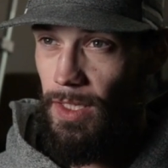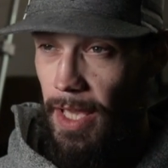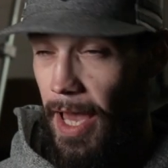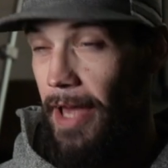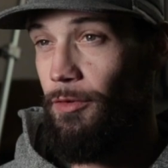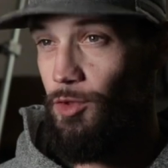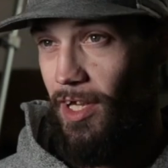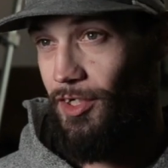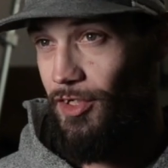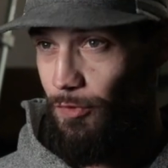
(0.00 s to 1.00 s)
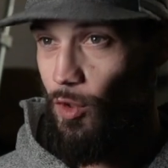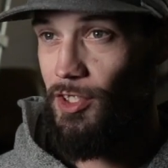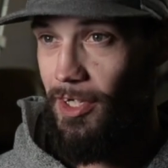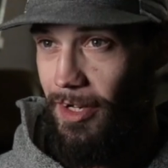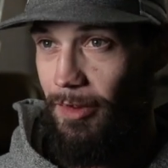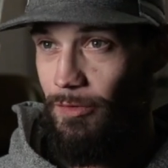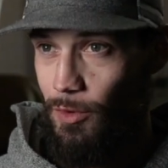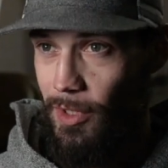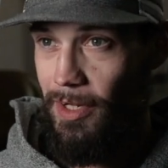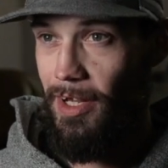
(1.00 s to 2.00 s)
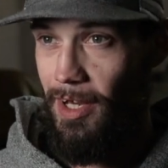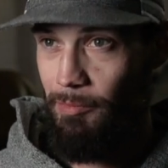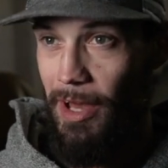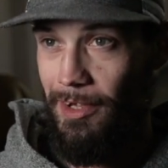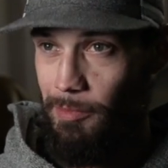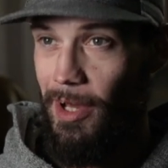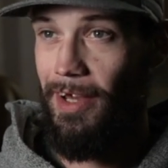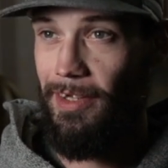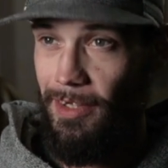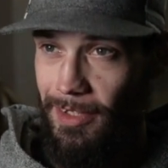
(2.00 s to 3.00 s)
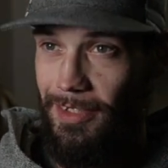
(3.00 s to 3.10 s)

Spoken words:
Yeah, I was actually fortunate enough to win back-to-back.